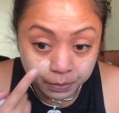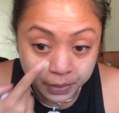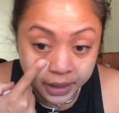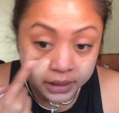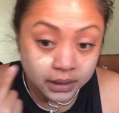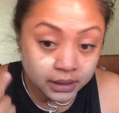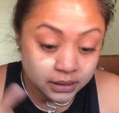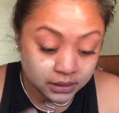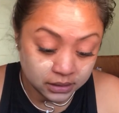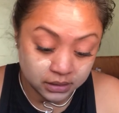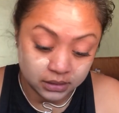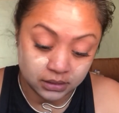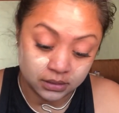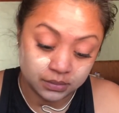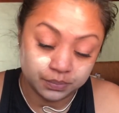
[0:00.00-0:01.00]
Becca
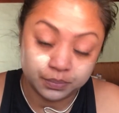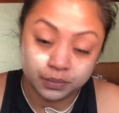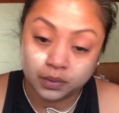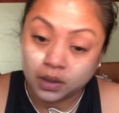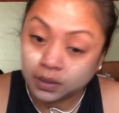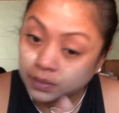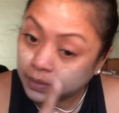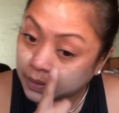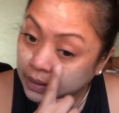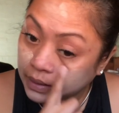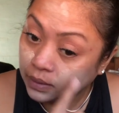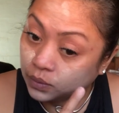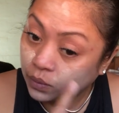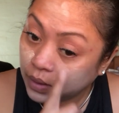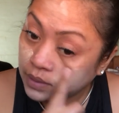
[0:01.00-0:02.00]
is probably
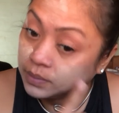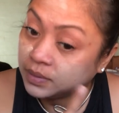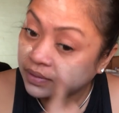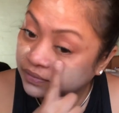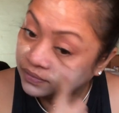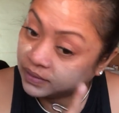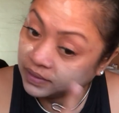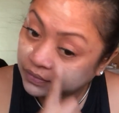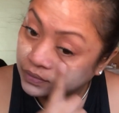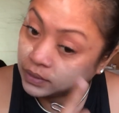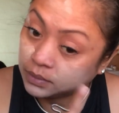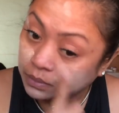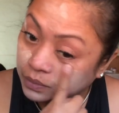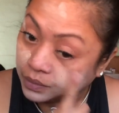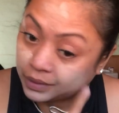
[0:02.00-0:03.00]
one of my
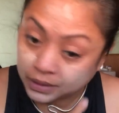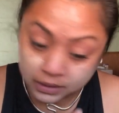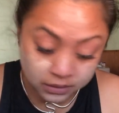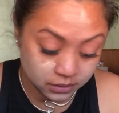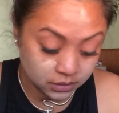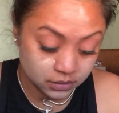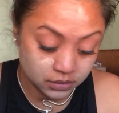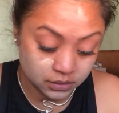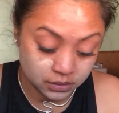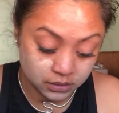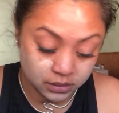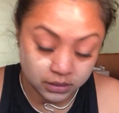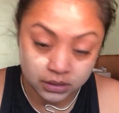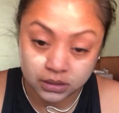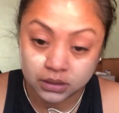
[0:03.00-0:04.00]
favorite brand.
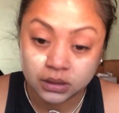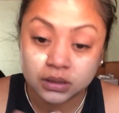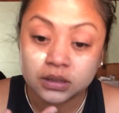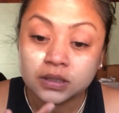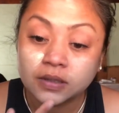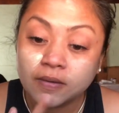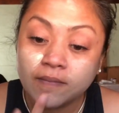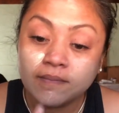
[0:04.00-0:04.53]
It's just,